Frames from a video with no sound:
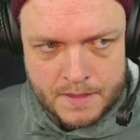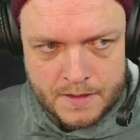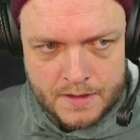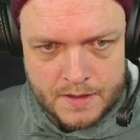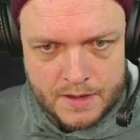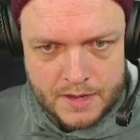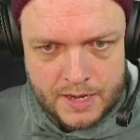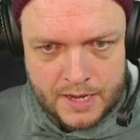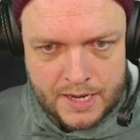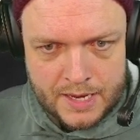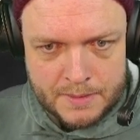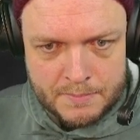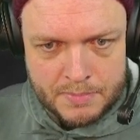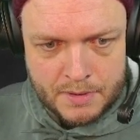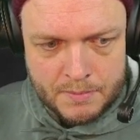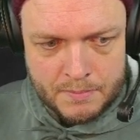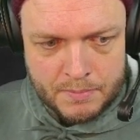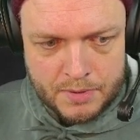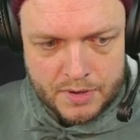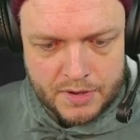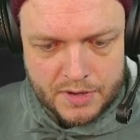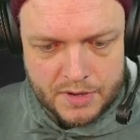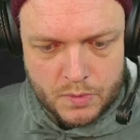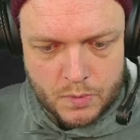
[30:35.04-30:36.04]
and
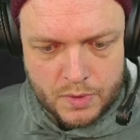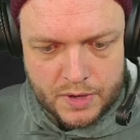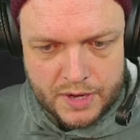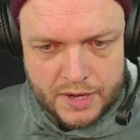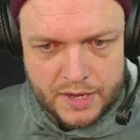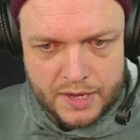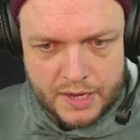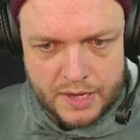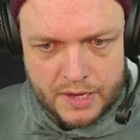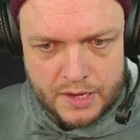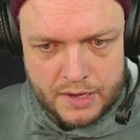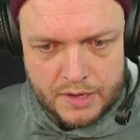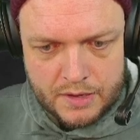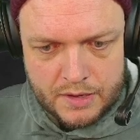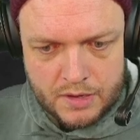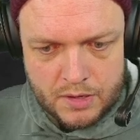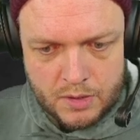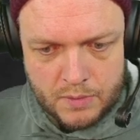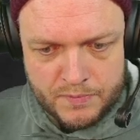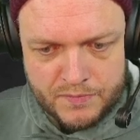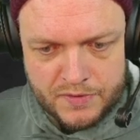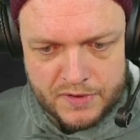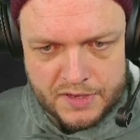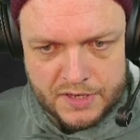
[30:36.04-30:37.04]
bombard away.
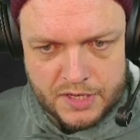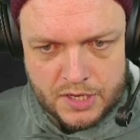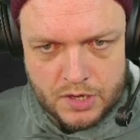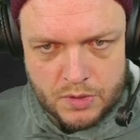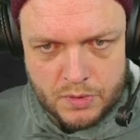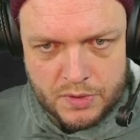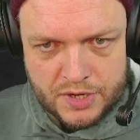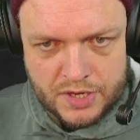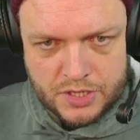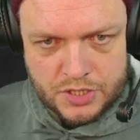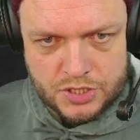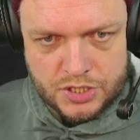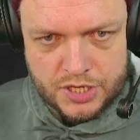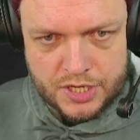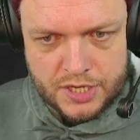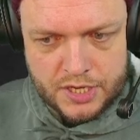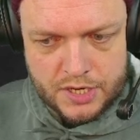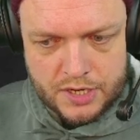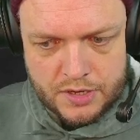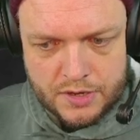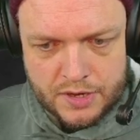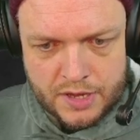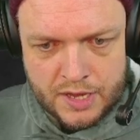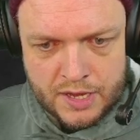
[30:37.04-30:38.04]
Hopefully no ninja
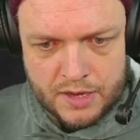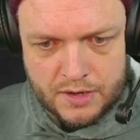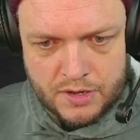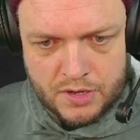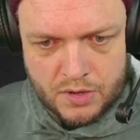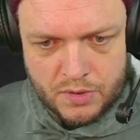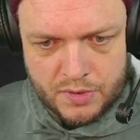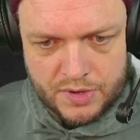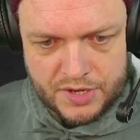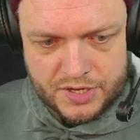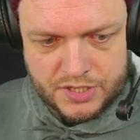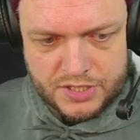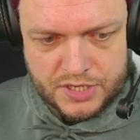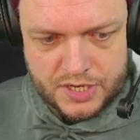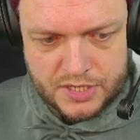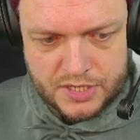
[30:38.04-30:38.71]
here. Yeah, no ninja,